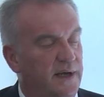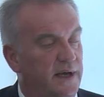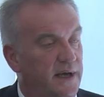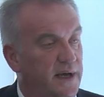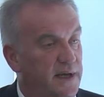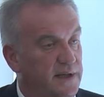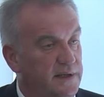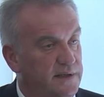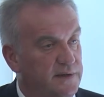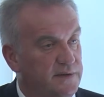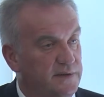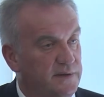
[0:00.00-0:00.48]

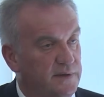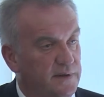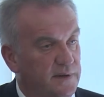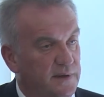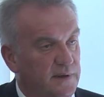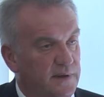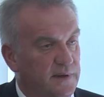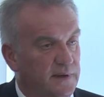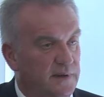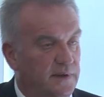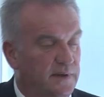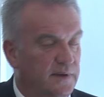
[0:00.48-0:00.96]
and
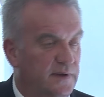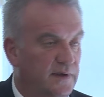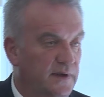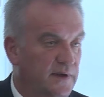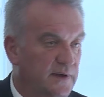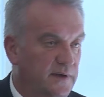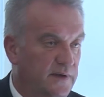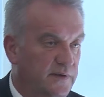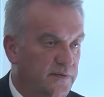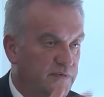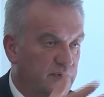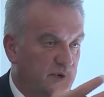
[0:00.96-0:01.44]

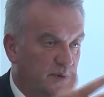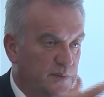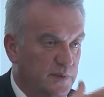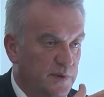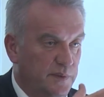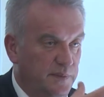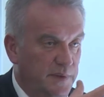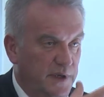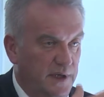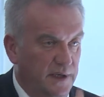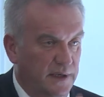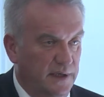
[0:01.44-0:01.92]
from
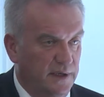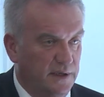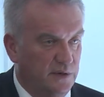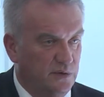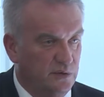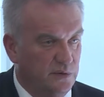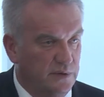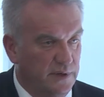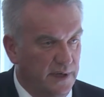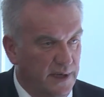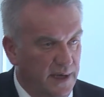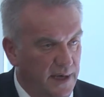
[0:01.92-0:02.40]
the beginning
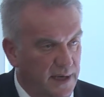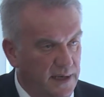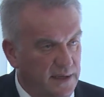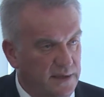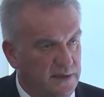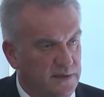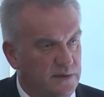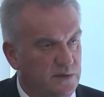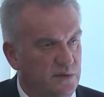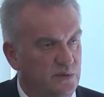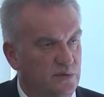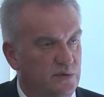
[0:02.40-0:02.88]
to the
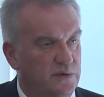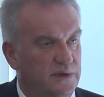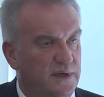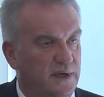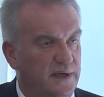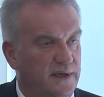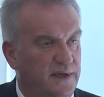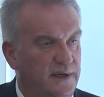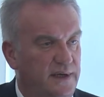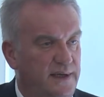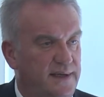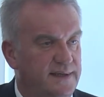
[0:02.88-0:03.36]
end you
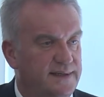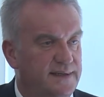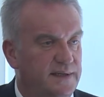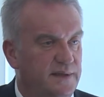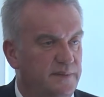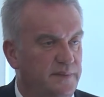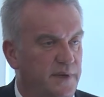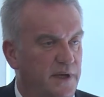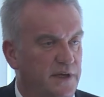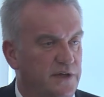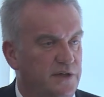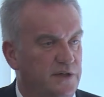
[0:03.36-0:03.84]
can
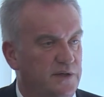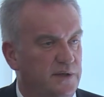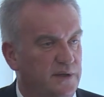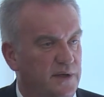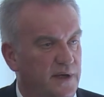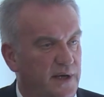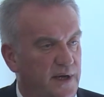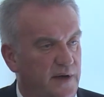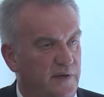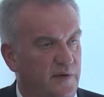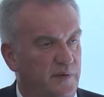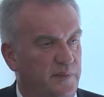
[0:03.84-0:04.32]
easily manage
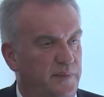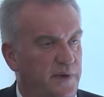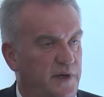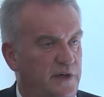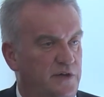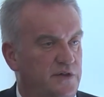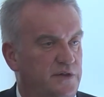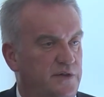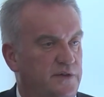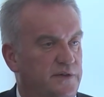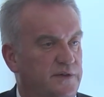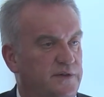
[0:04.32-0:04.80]
every
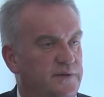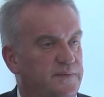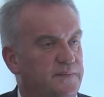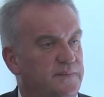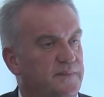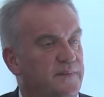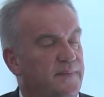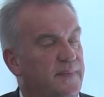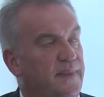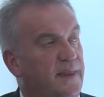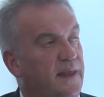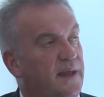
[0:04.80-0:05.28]
patient.
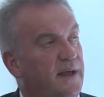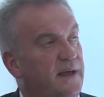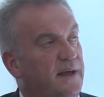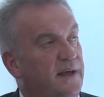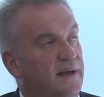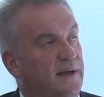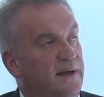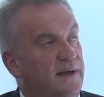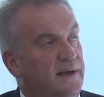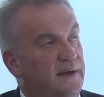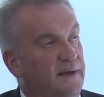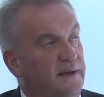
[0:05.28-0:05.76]

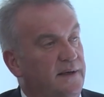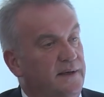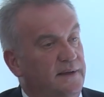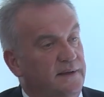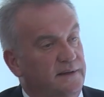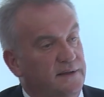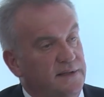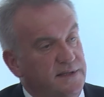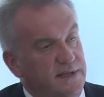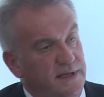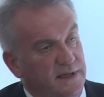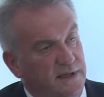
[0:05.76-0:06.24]

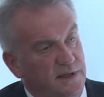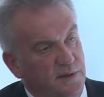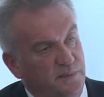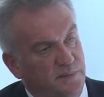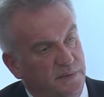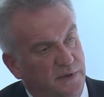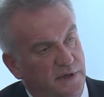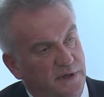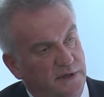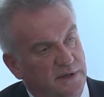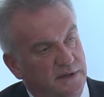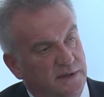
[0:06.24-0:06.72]
The second
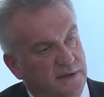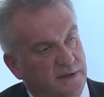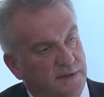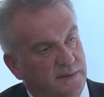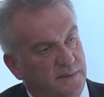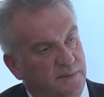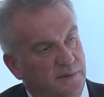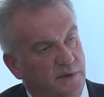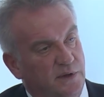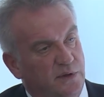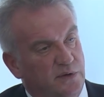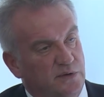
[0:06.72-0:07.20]
part
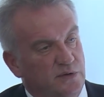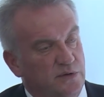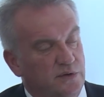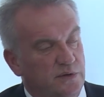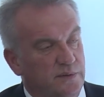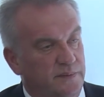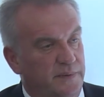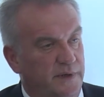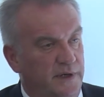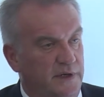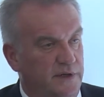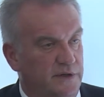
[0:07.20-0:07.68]
belongs to
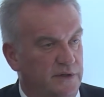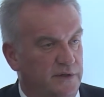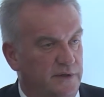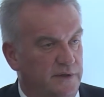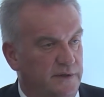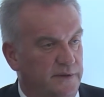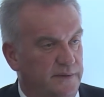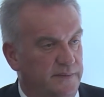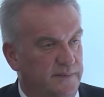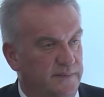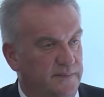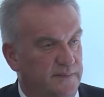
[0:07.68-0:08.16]
the patient.
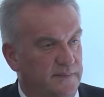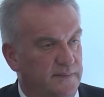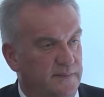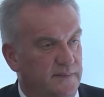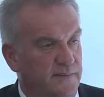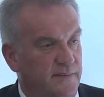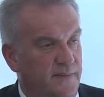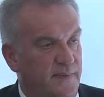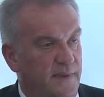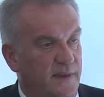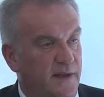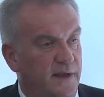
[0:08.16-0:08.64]

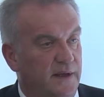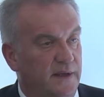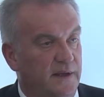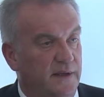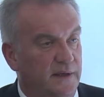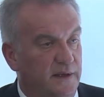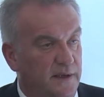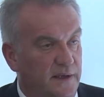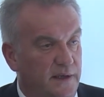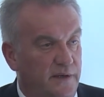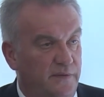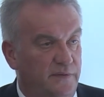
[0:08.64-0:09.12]

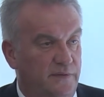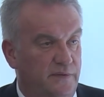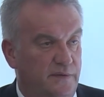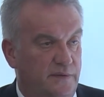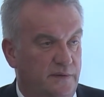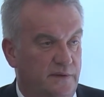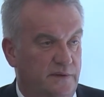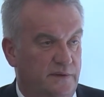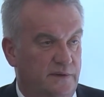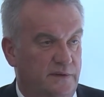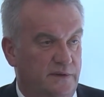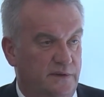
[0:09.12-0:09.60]

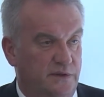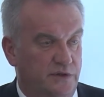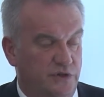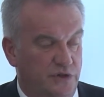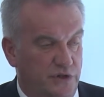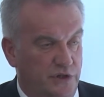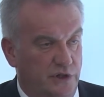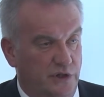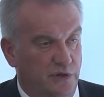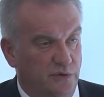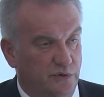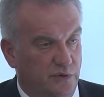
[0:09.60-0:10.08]
If
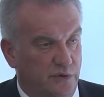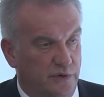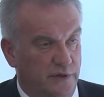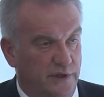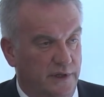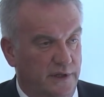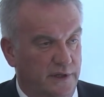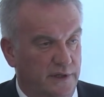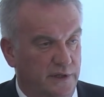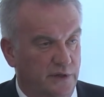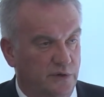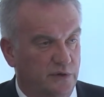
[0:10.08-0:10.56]
she or
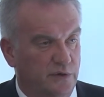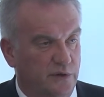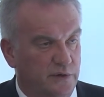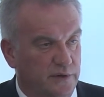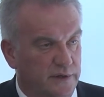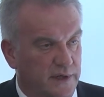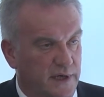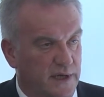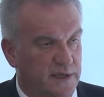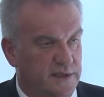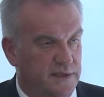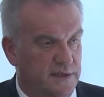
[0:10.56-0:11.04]
he
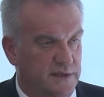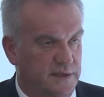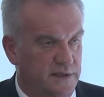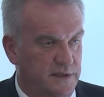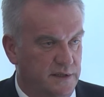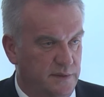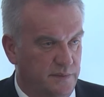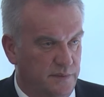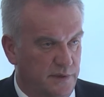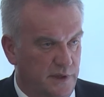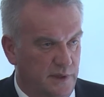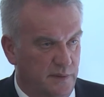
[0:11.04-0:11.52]
recognizes
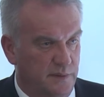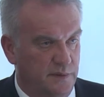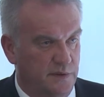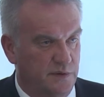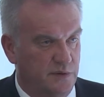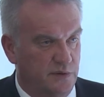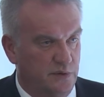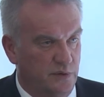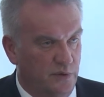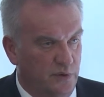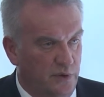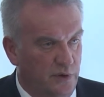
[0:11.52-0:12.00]
his
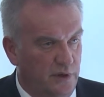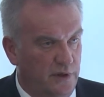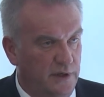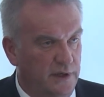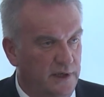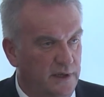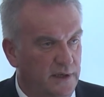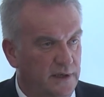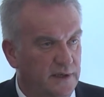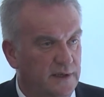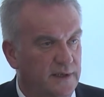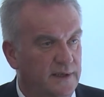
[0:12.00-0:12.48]
problems
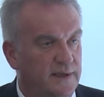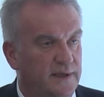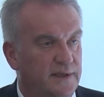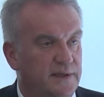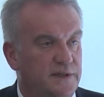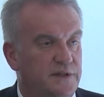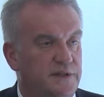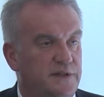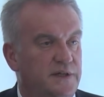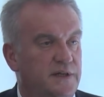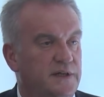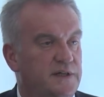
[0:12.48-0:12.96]
early,
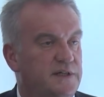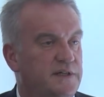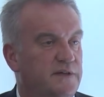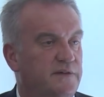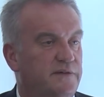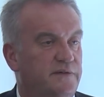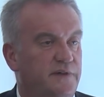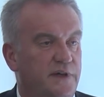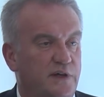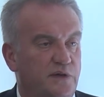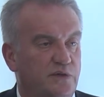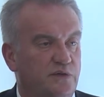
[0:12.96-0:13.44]
she has a
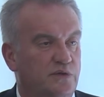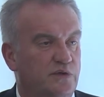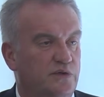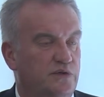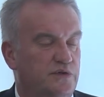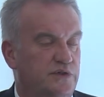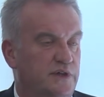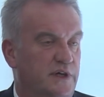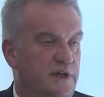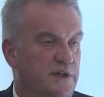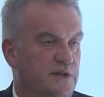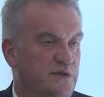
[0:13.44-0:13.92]
very good
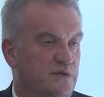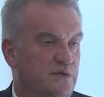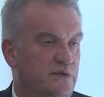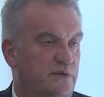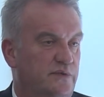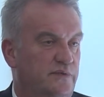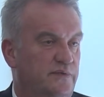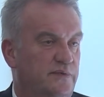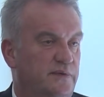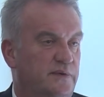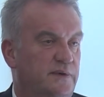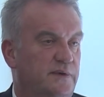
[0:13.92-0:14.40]
chance
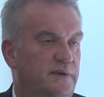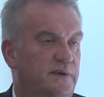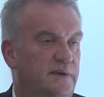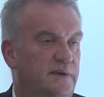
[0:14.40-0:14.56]
of